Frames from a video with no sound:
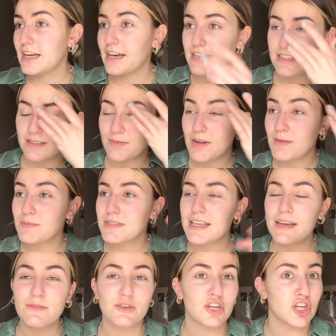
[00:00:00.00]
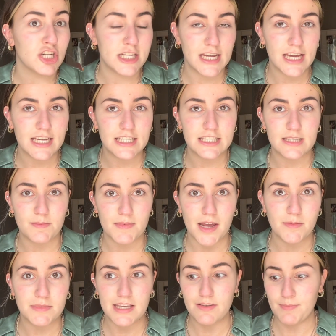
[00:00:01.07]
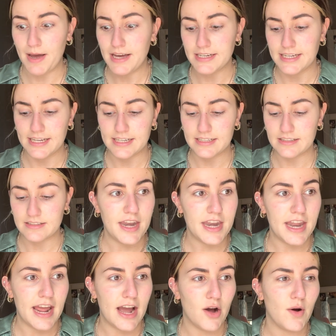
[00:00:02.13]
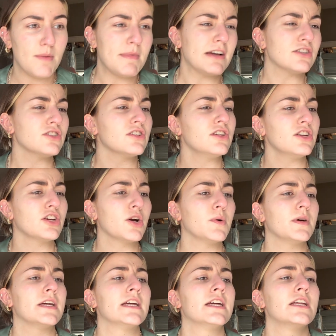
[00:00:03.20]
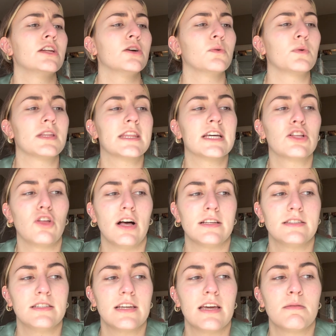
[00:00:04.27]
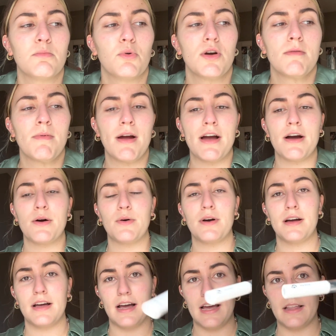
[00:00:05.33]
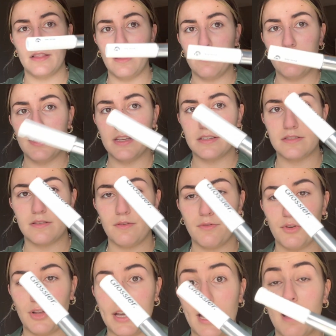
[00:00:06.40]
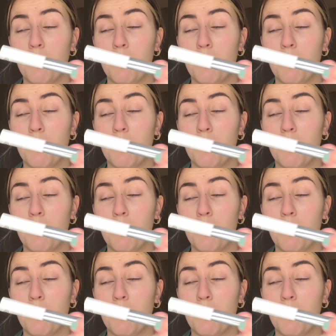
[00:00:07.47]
sometimes they have good days, sometimes they have bad days. Now I'm actually going to go in with the Glossier Boy Brow. I love this for like a